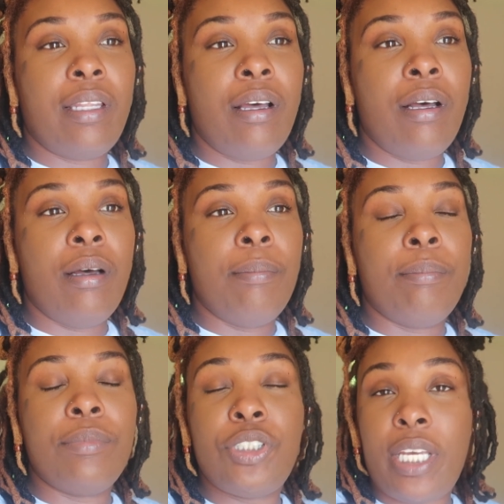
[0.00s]

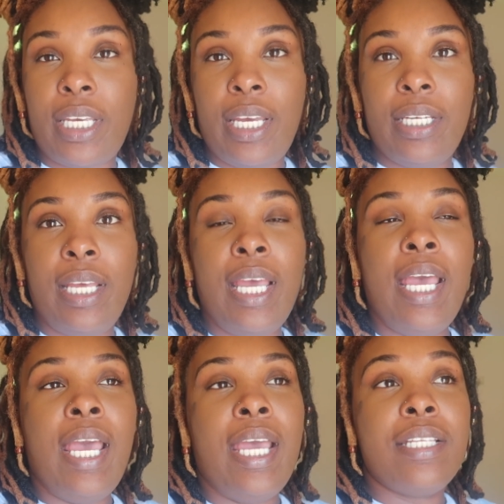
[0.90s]
um, chicken
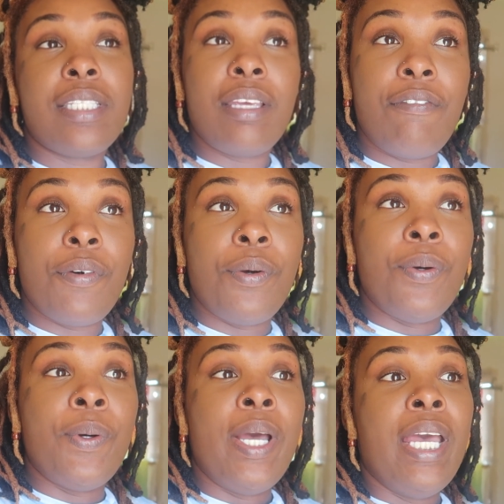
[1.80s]
and
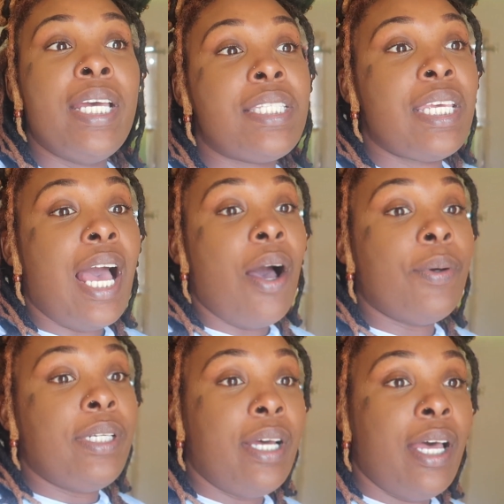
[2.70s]
seafood and see how
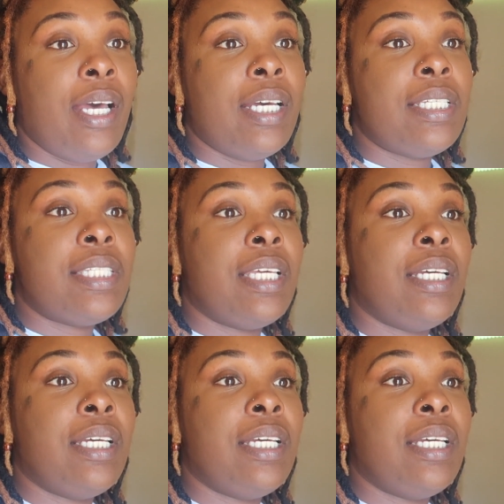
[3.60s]
it does.